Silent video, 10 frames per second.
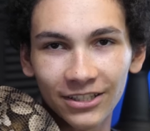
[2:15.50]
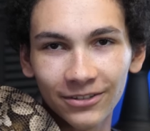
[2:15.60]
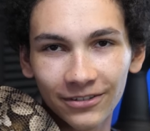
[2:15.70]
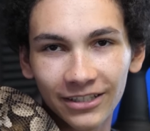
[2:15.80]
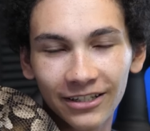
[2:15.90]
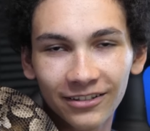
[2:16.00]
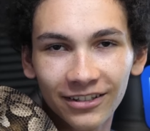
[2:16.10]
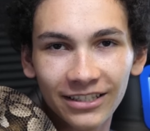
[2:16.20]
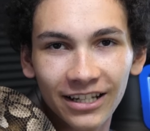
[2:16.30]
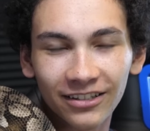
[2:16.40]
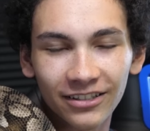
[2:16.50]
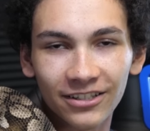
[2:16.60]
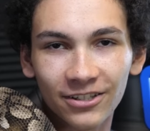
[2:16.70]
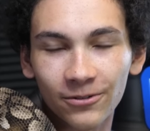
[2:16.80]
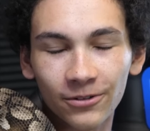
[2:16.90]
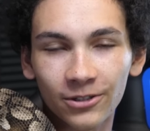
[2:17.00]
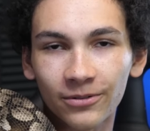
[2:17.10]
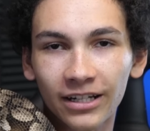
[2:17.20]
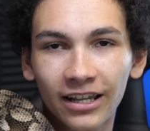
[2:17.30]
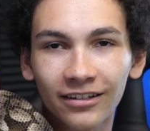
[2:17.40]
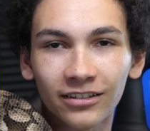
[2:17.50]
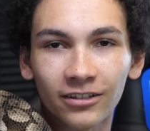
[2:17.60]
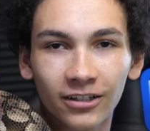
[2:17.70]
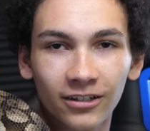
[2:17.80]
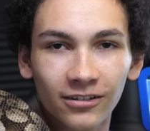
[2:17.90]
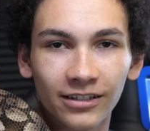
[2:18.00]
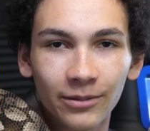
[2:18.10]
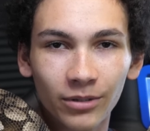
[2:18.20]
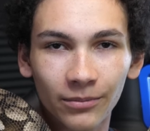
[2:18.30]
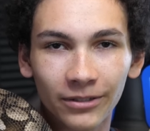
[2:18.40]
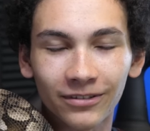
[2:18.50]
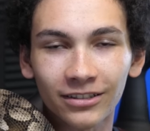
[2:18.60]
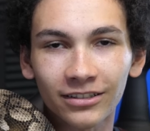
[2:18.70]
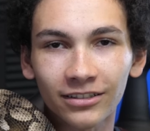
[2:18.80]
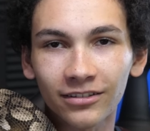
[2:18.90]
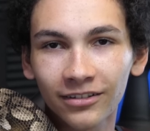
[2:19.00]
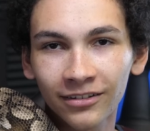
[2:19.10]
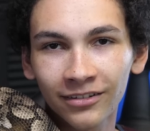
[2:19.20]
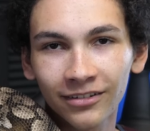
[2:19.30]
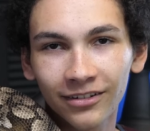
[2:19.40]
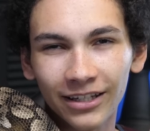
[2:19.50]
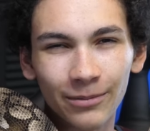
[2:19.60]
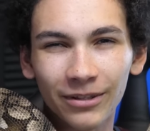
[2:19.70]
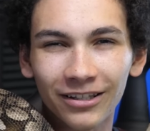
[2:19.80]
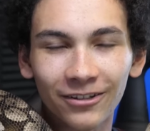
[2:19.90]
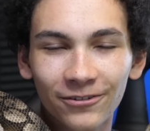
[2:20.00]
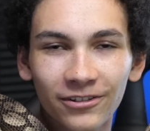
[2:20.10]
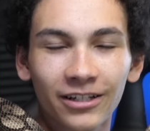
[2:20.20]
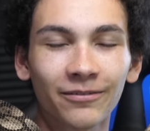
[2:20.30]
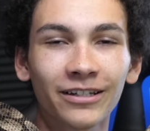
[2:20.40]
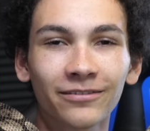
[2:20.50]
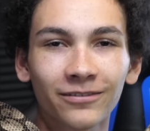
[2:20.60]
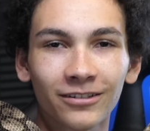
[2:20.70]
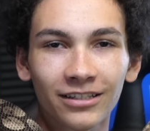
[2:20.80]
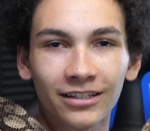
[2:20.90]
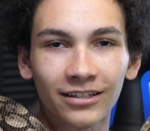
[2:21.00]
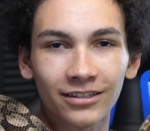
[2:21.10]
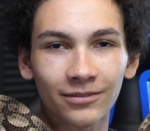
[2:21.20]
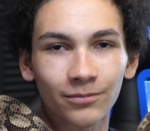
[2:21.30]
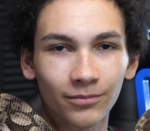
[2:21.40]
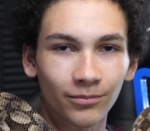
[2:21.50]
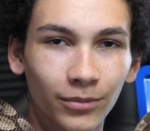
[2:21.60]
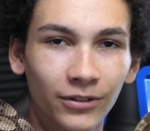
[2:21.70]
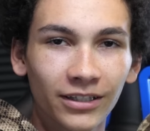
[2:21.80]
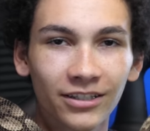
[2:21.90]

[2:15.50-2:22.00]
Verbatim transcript: So she couldn't exactly just throw the 20 gallon in her car and he probably wanted to keep the enclosure anyway for his next boa